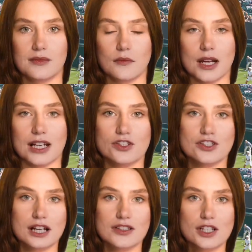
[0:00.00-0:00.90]
The
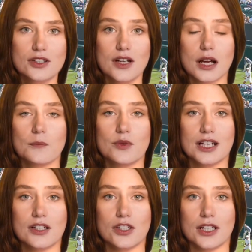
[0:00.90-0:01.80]
matchstat.com
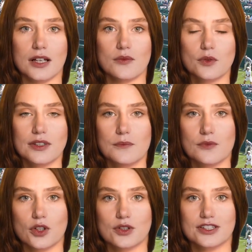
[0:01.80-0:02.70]
prediction
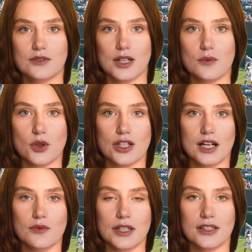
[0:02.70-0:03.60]
algorithm uses about
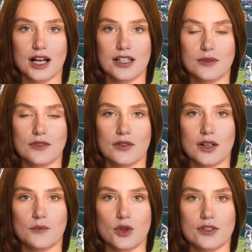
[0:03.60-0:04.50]
190
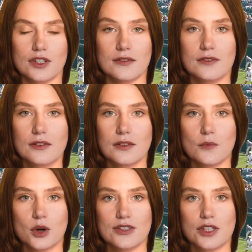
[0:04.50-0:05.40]
variables.
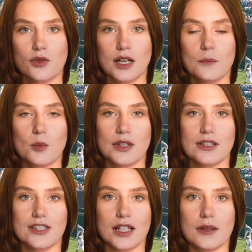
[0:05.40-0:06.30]
One very
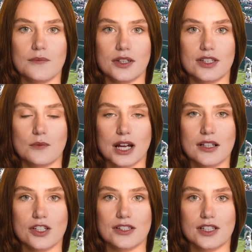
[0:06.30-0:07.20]
important stat for this
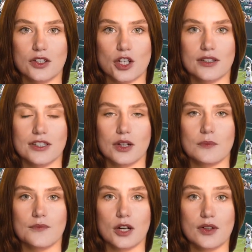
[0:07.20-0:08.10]
match is on hard
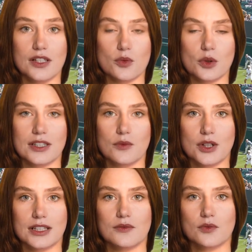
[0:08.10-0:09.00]
so far in
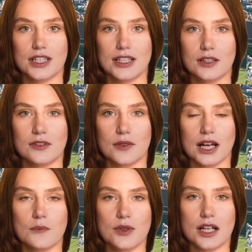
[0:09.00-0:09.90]
2023,
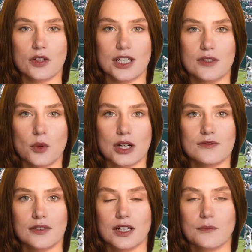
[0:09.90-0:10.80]
Mannarino has
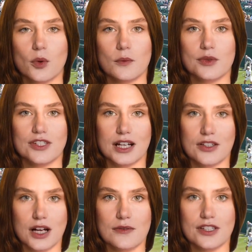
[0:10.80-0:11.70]
won
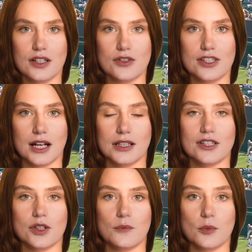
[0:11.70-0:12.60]
54% of his own
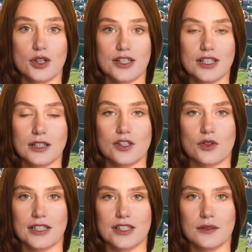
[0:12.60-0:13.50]
second serve points and
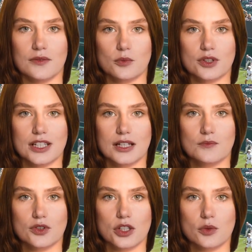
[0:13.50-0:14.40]

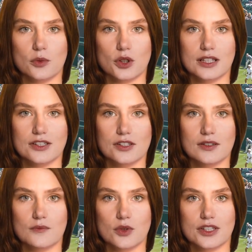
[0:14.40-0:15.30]
37% of return
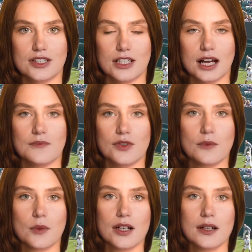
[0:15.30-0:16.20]
points, versus an
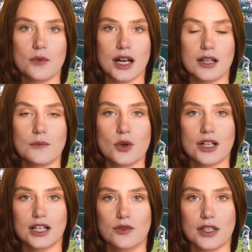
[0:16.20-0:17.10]
average opponent rank of
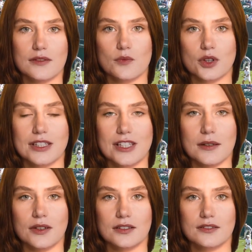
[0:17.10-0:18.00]

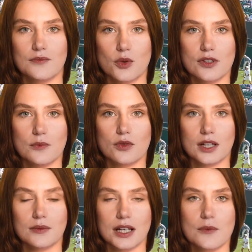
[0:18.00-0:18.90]
147, while
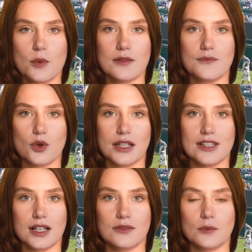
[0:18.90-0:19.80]
Zverev has won
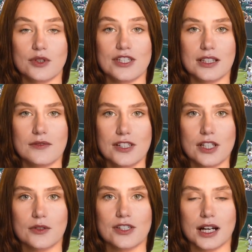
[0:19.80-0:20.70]
47% of
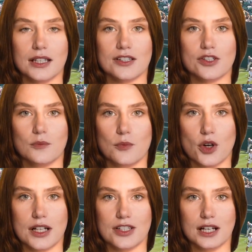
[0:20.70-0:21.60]
his own second serve
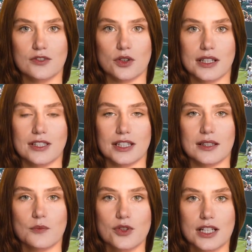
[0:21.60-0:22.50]
points and
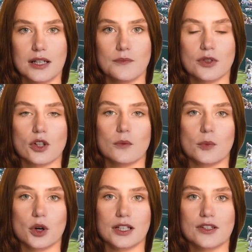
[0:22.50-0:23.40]
36% of
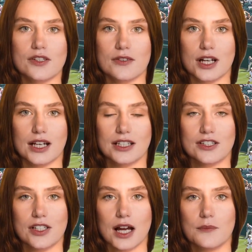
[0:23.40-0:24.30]
return points,
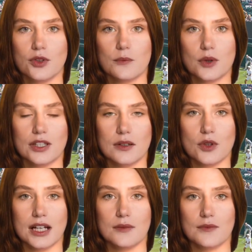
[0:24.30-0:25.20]
against an average
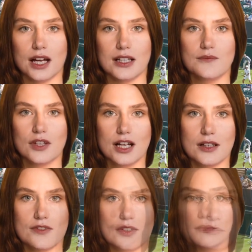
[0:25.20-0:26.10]
opponent rank of
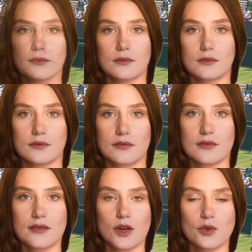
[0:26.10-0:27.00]
95.
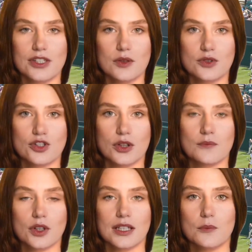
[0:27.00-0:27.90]
Here is our
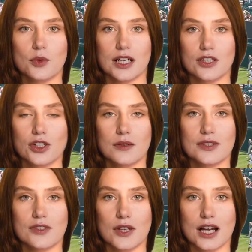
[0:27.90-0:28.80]
machine learning prediction
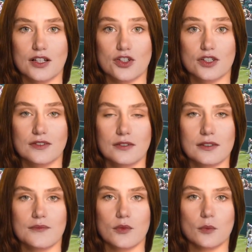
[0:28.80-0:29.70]
of this match.
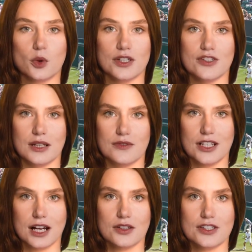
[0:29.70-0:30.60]
For more
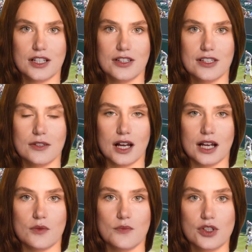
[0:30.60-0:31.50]
in-depth analysis,
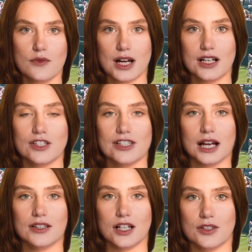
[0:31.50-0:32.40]
head over to
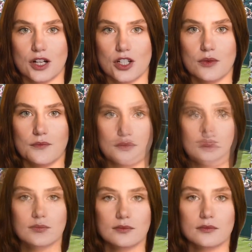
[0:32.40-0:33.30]
matchstat.com.
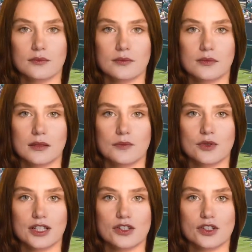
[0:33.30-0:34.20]
Our
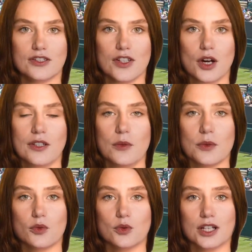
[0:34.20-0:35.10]
predictions
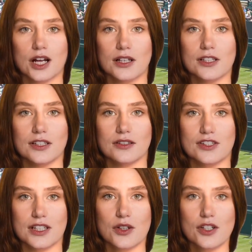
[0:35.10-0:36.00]
also include odds,
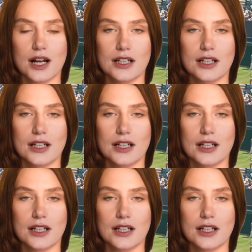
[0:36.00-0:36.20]
so you have